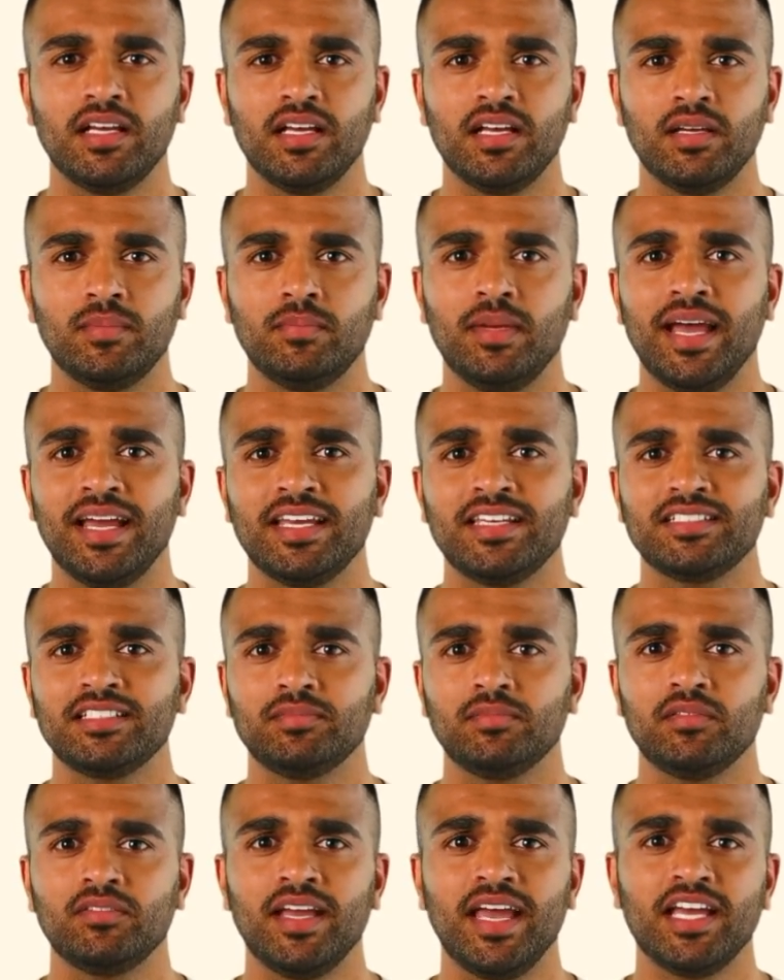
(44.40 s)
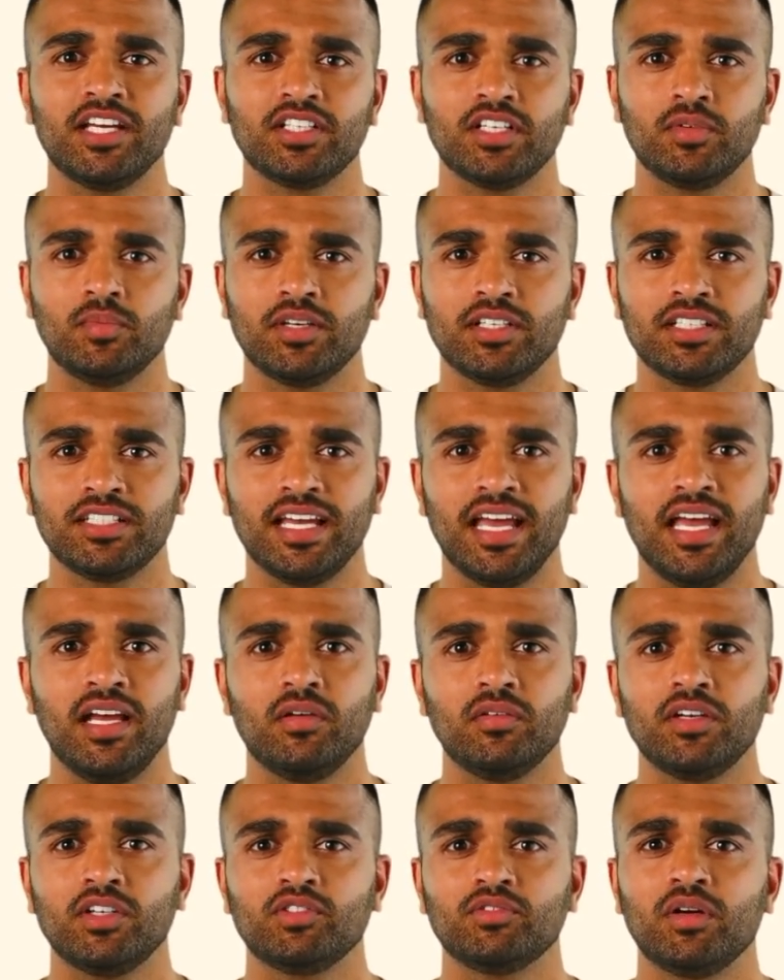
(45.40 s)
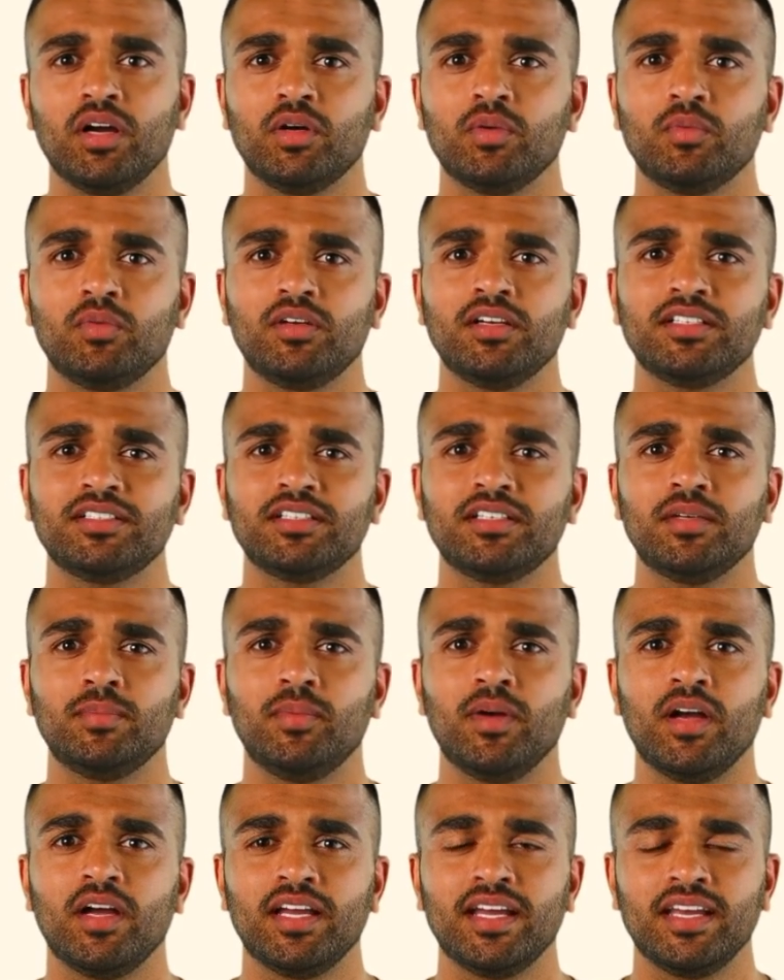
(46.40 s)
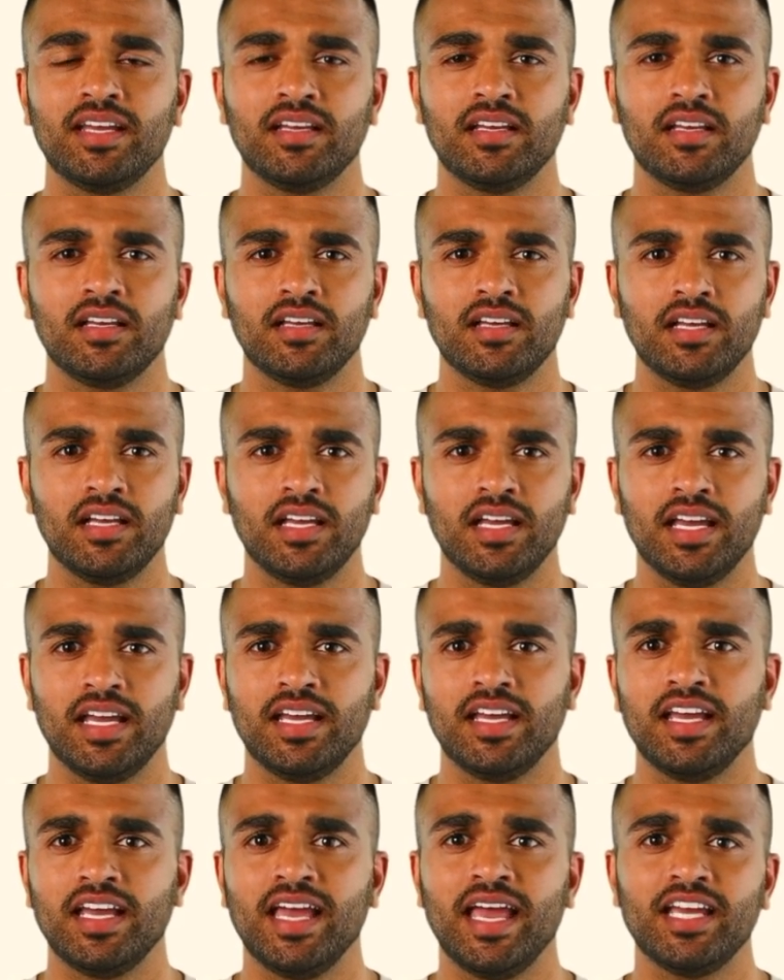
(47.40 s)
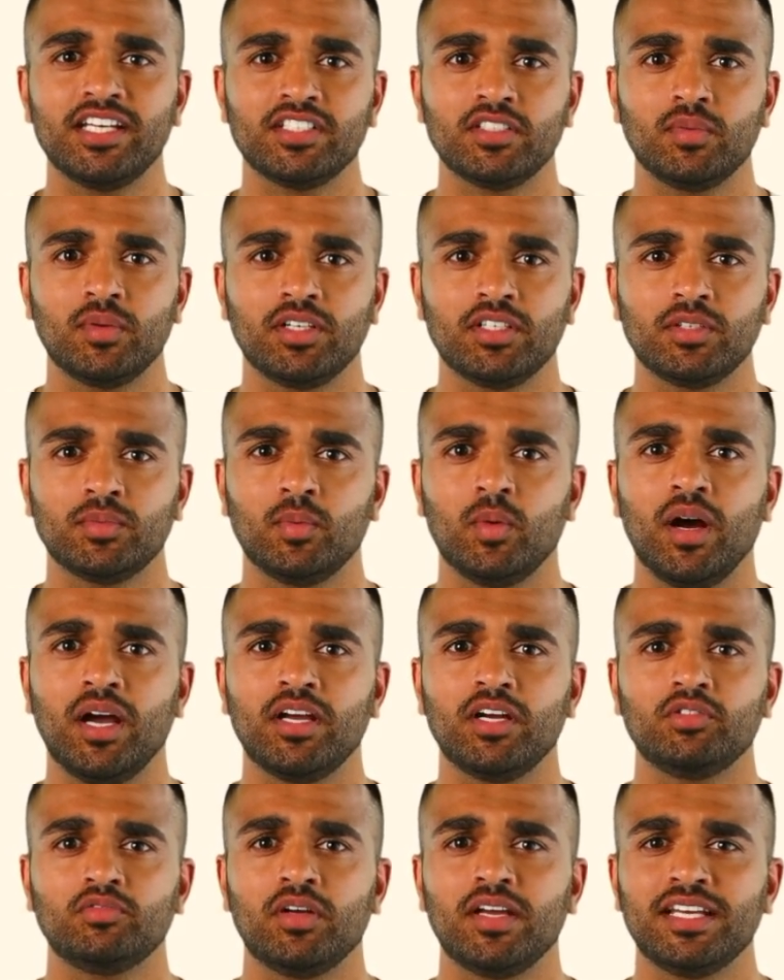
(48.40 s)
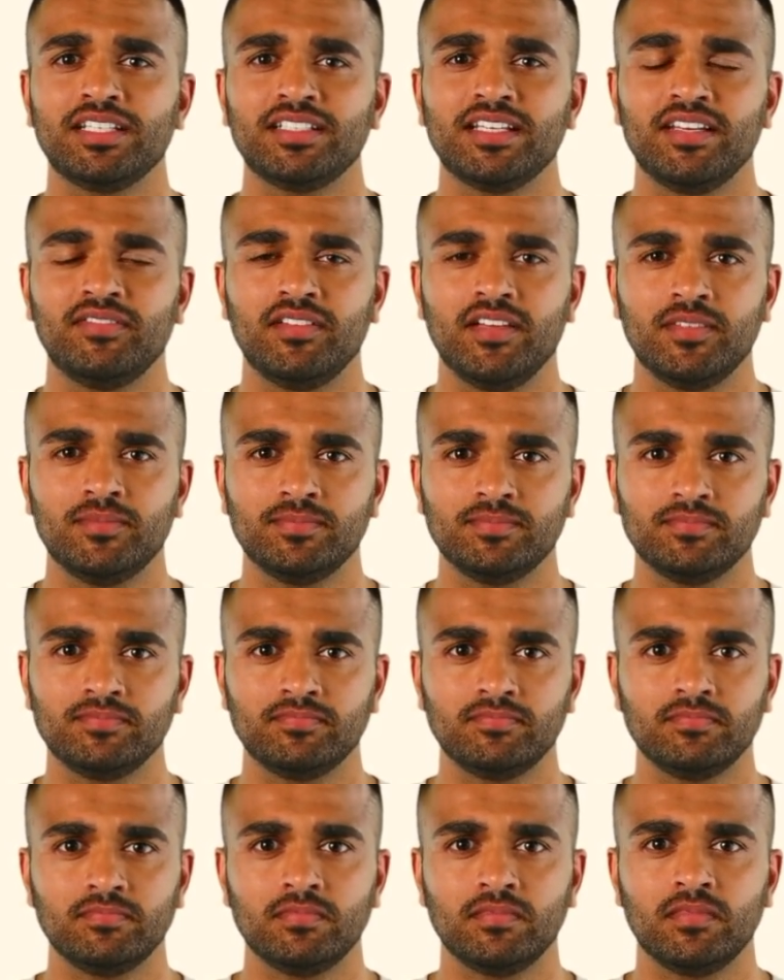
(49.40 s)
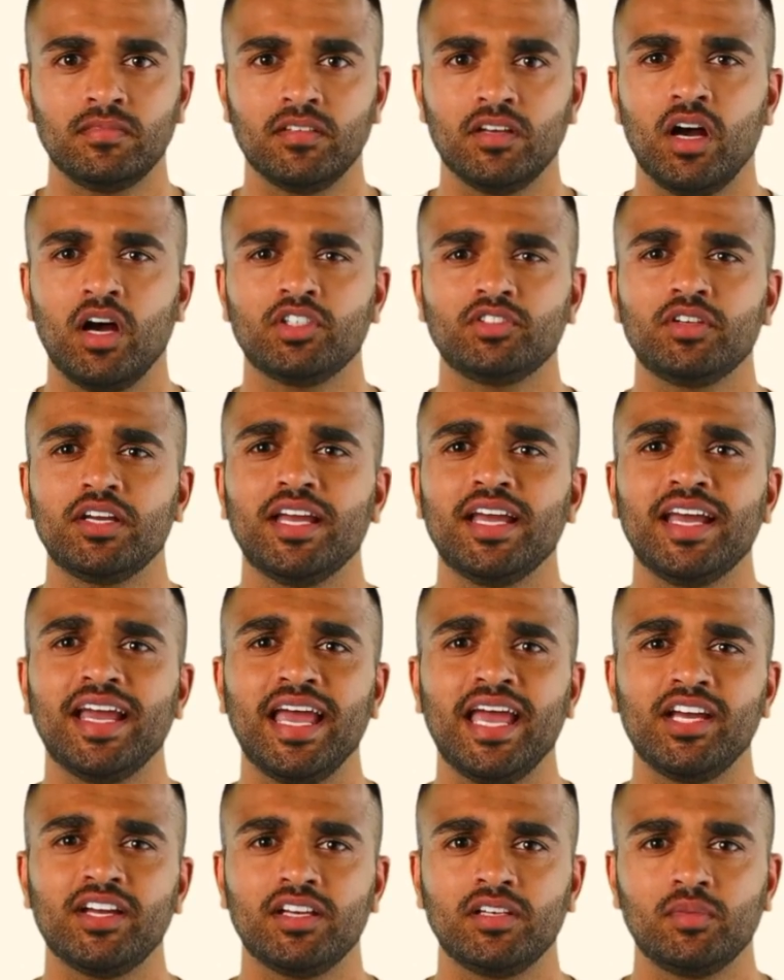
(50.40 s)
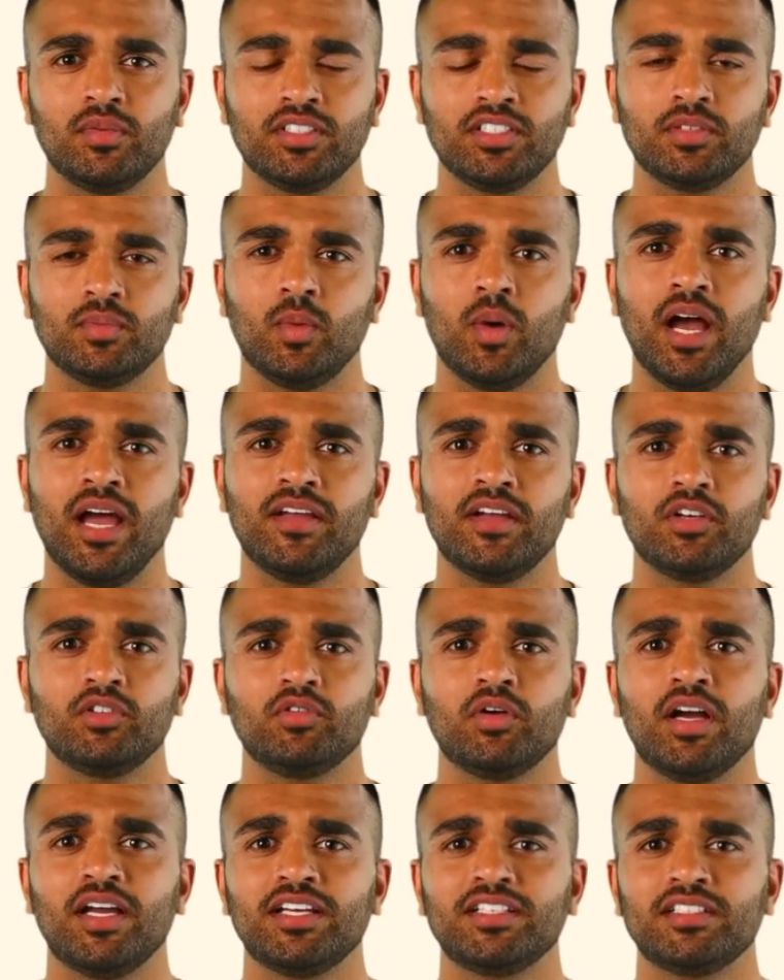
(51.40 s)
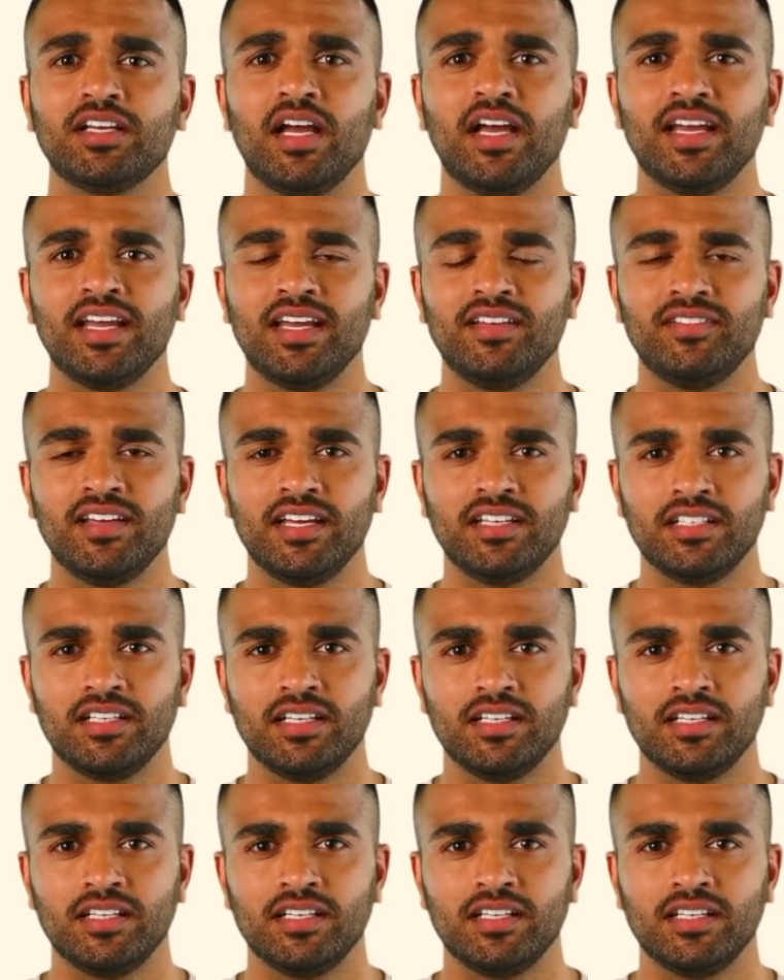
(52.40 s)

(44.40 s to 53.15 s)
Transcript: Mechanism of action, which is how the drug works in the body. Indication, which is why the drug is given. Contraindication, which is why the drug is not given.